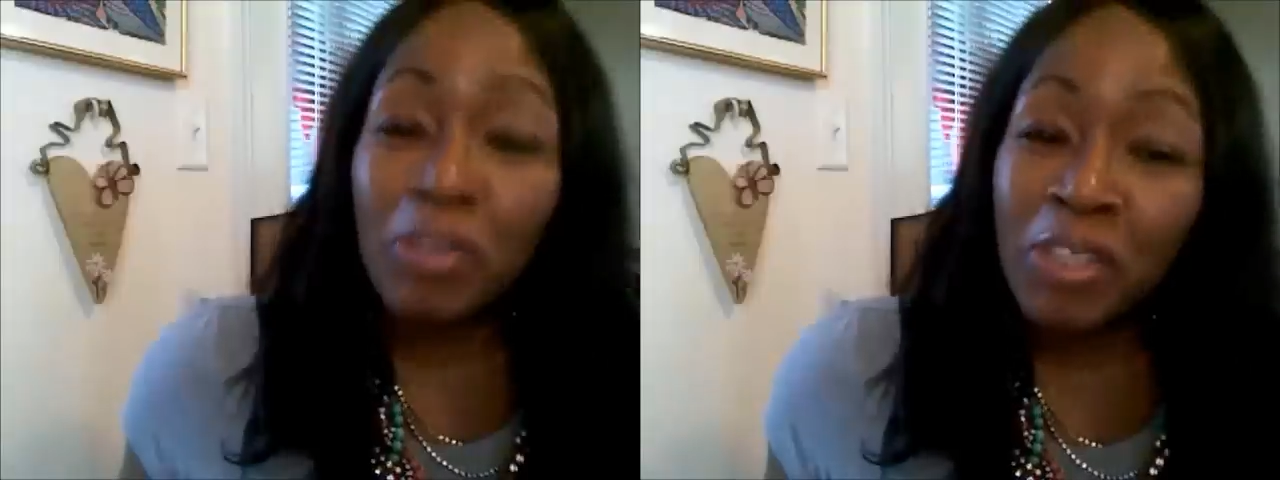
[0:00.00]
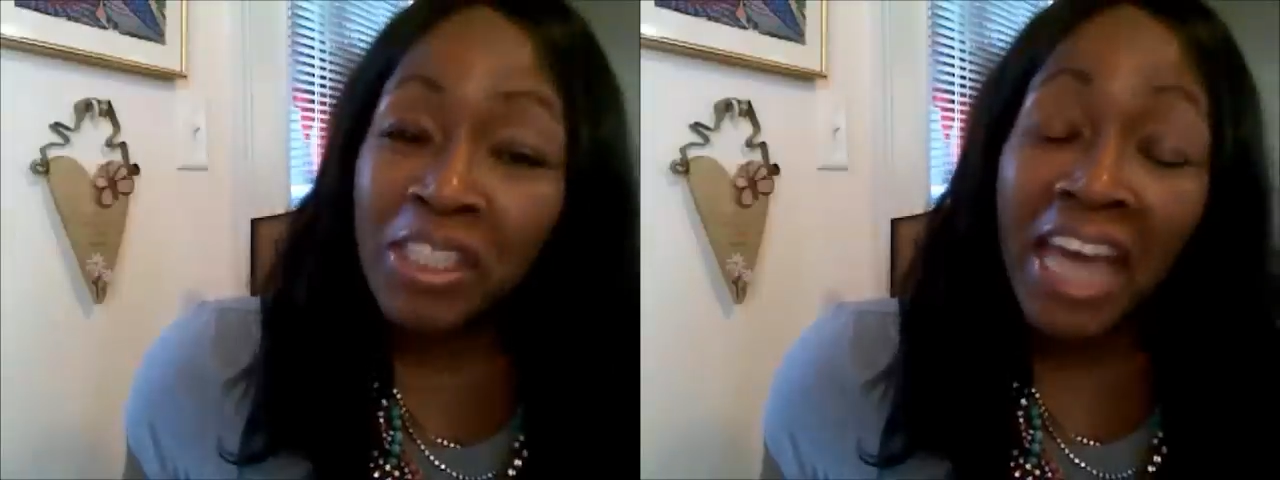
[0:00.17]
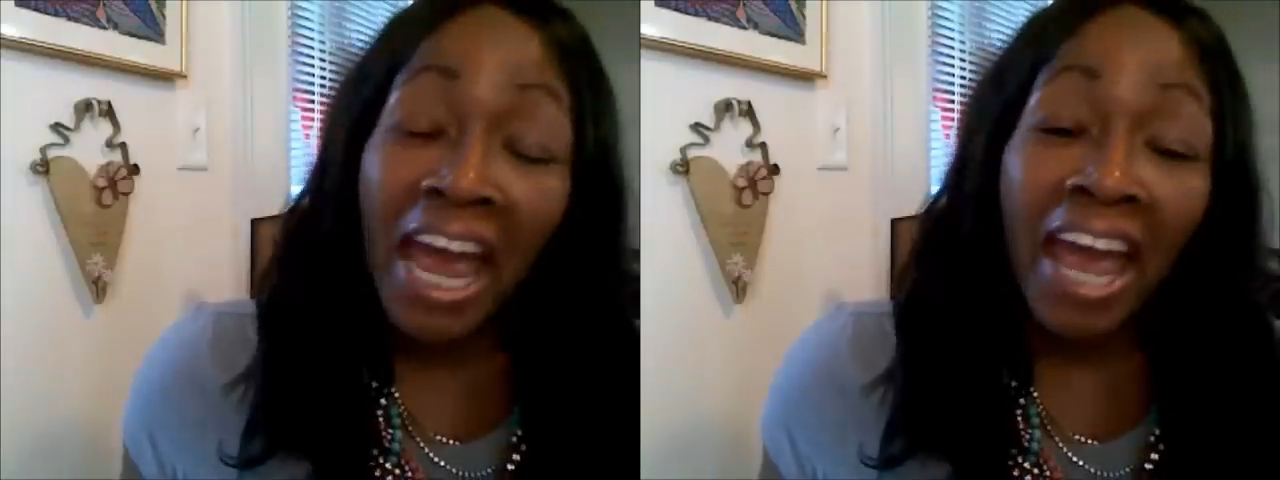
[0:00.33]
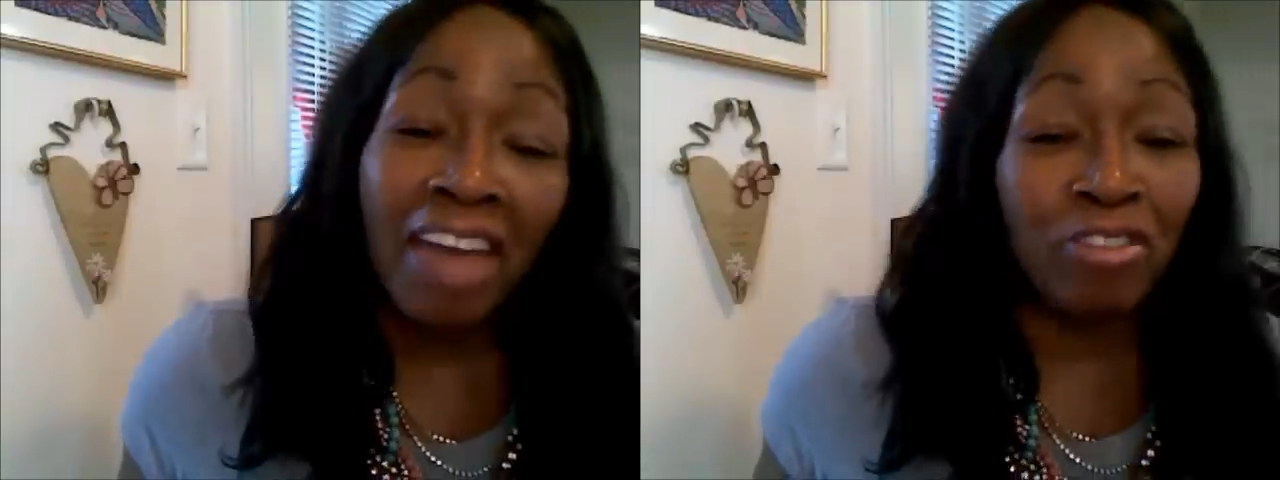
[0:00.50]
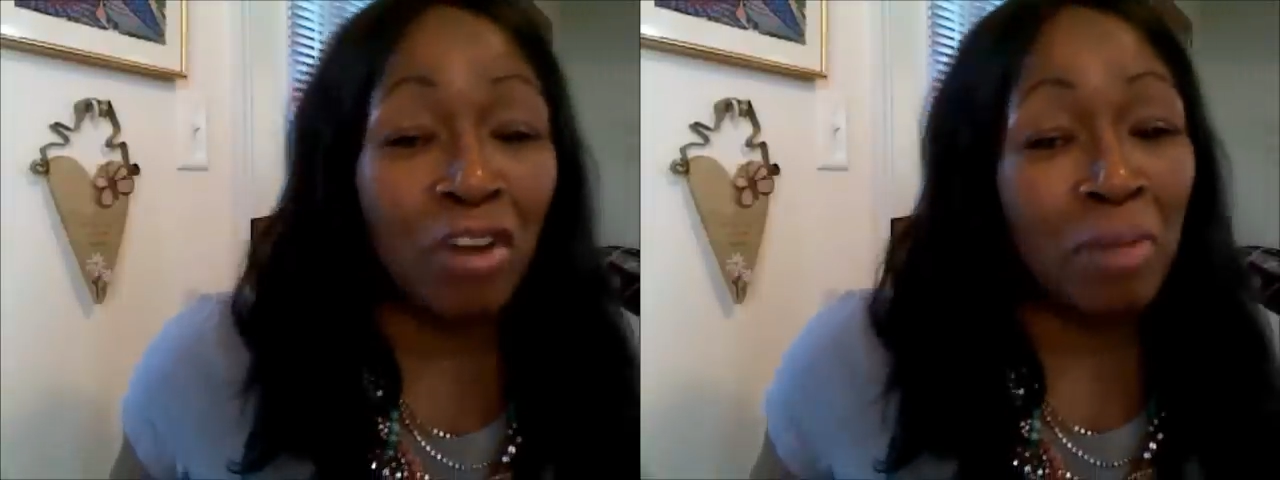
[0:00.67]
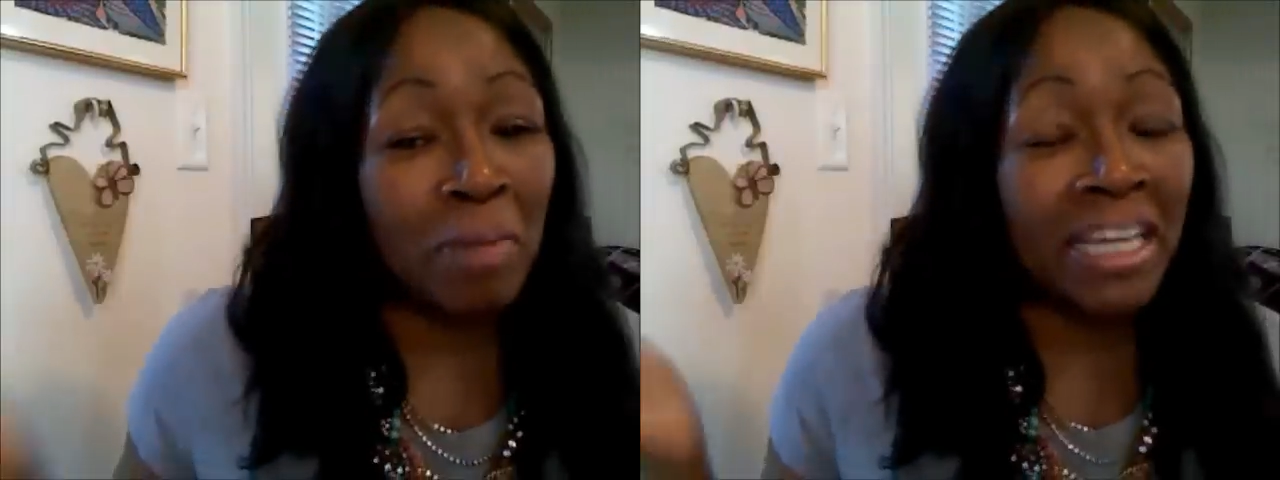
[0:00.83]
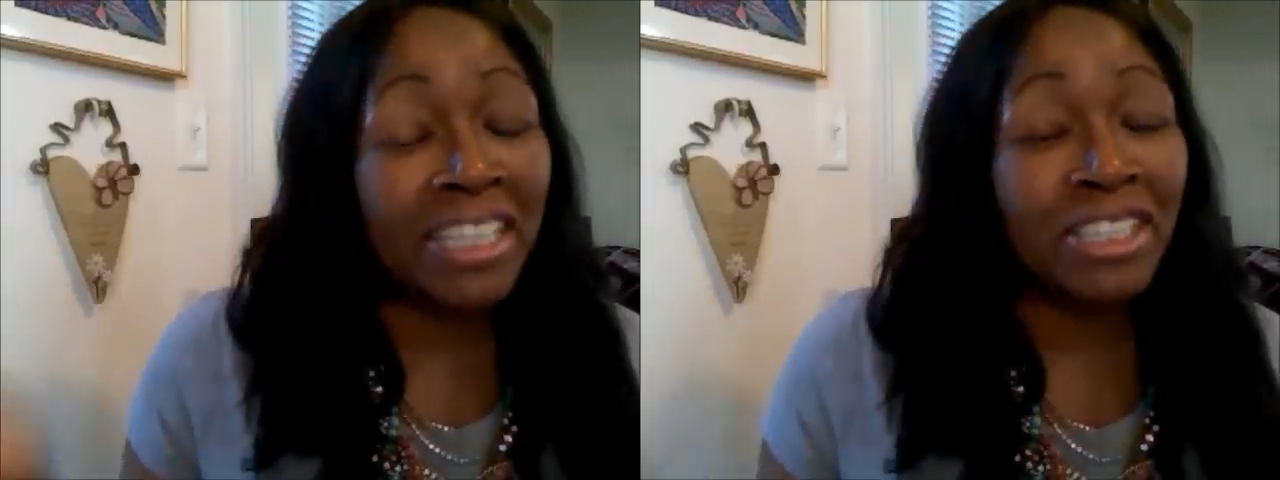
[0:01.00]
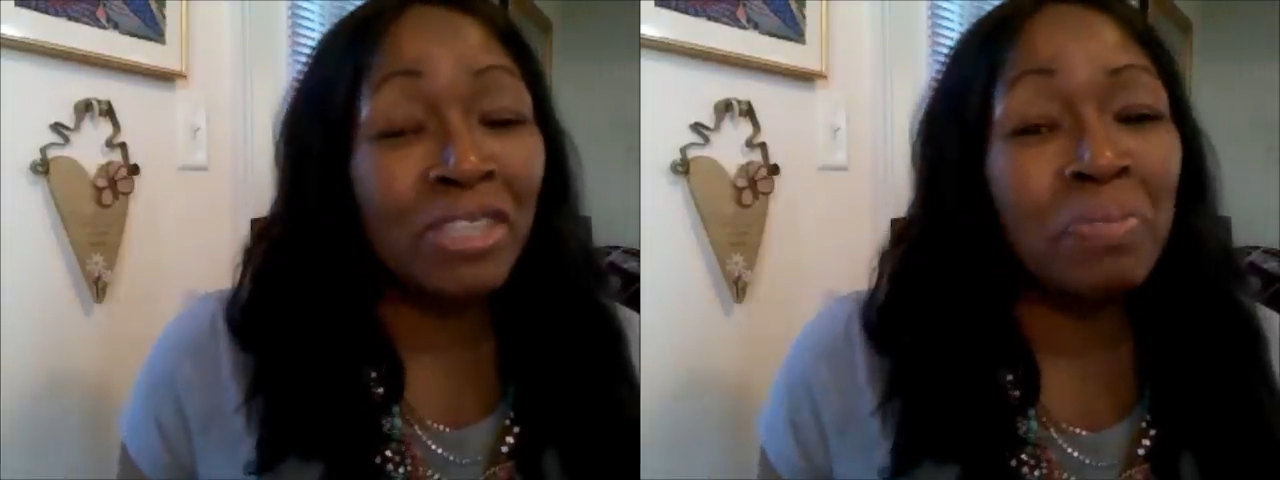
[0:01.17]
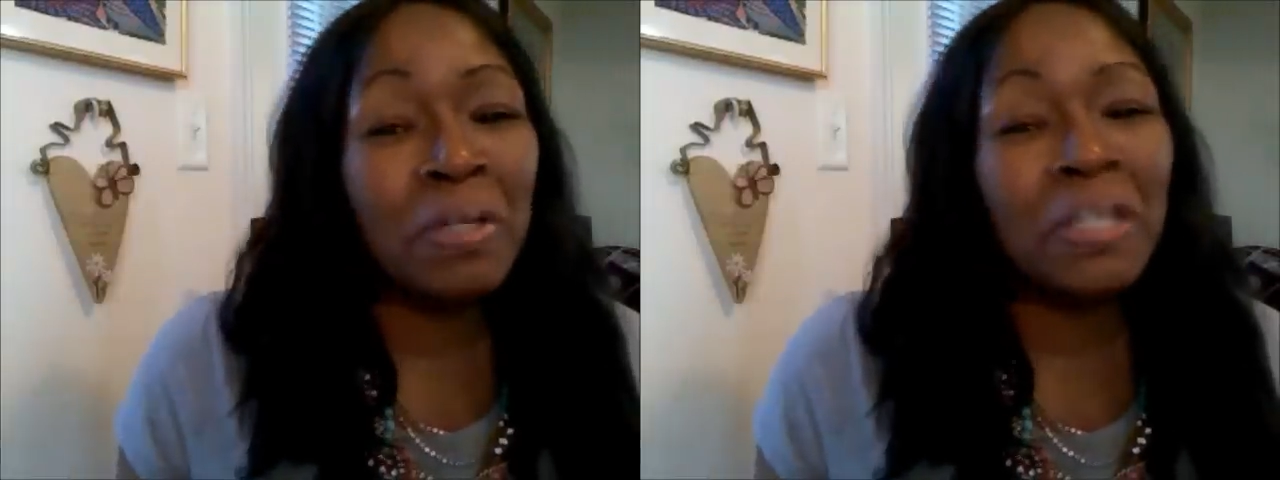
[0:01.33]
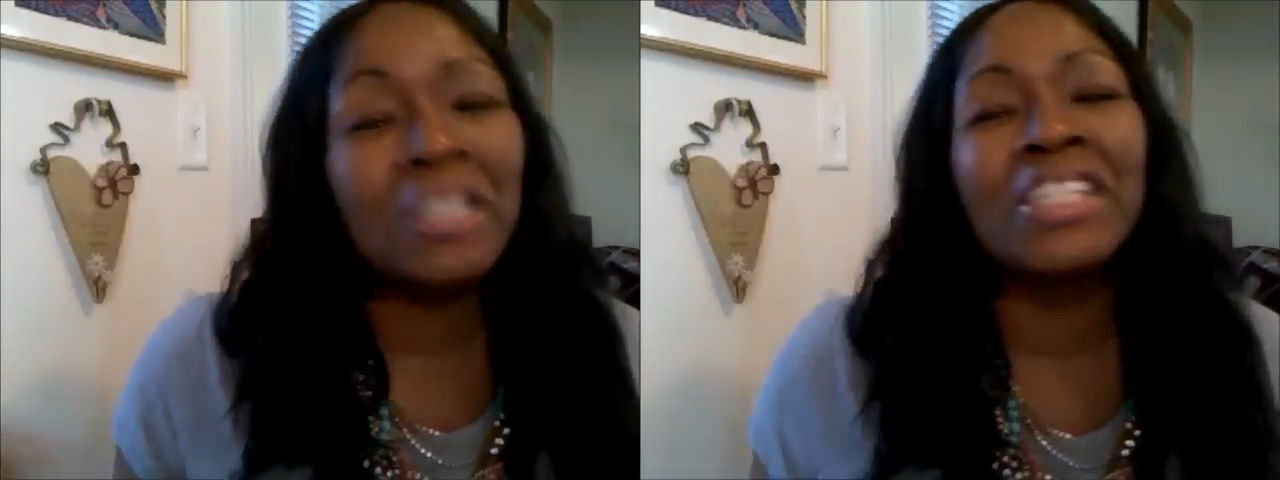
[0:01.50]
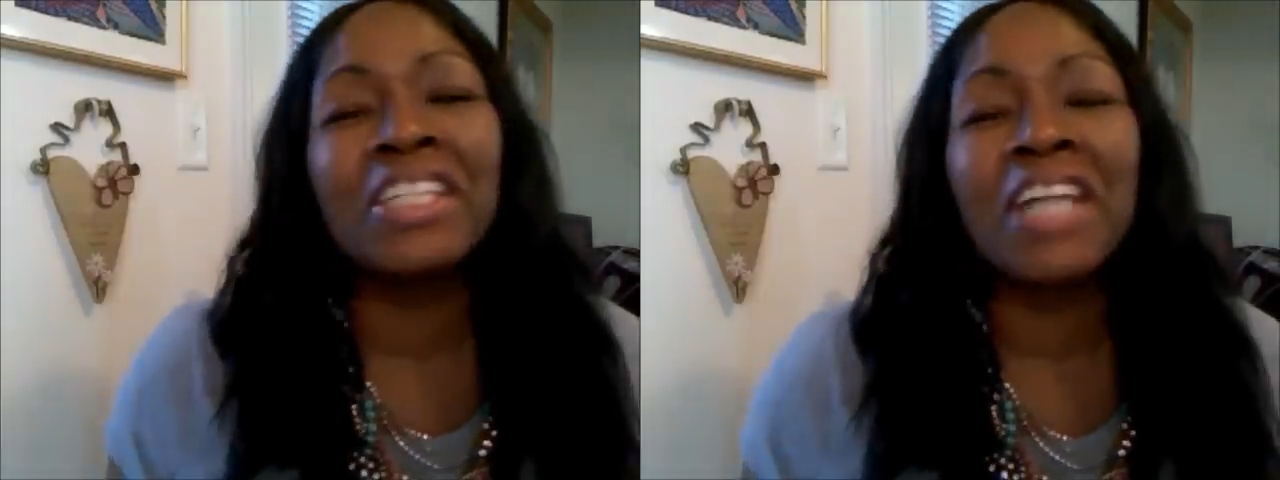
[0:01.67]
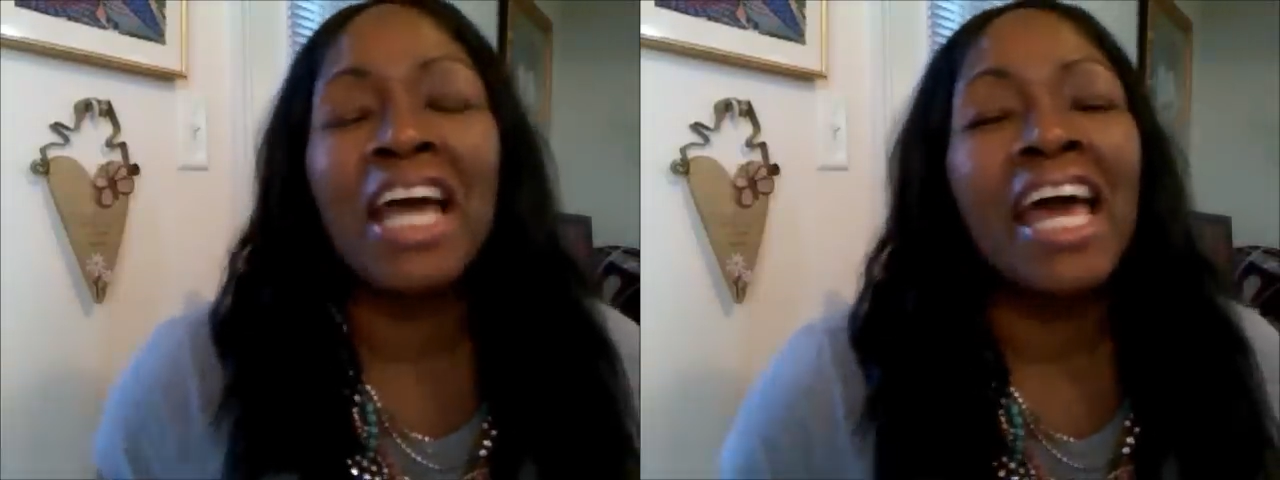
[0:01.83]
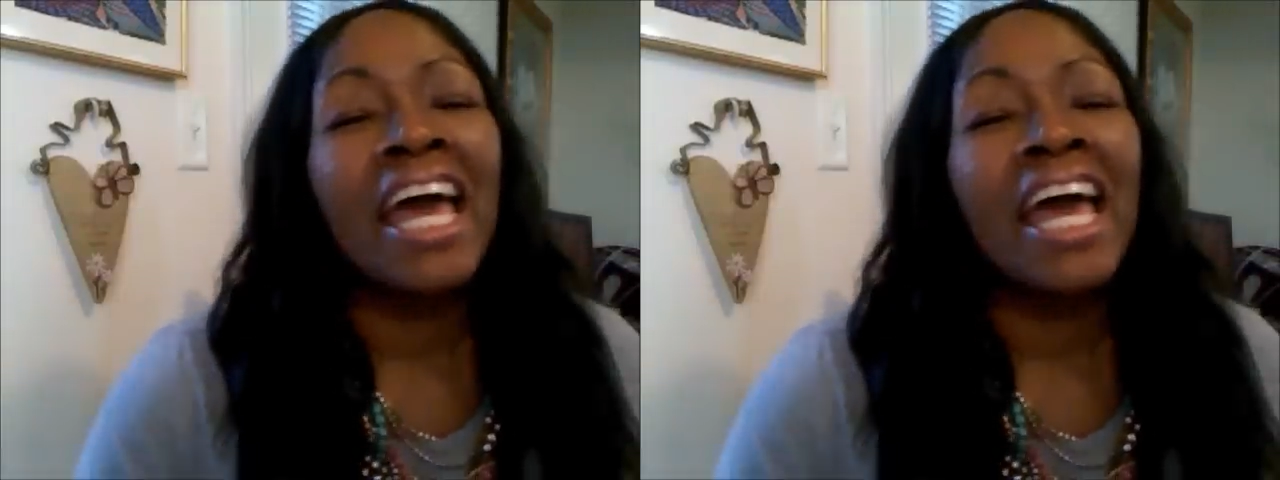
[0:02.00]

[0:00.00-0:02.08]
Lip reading: today from my kitchen book nook.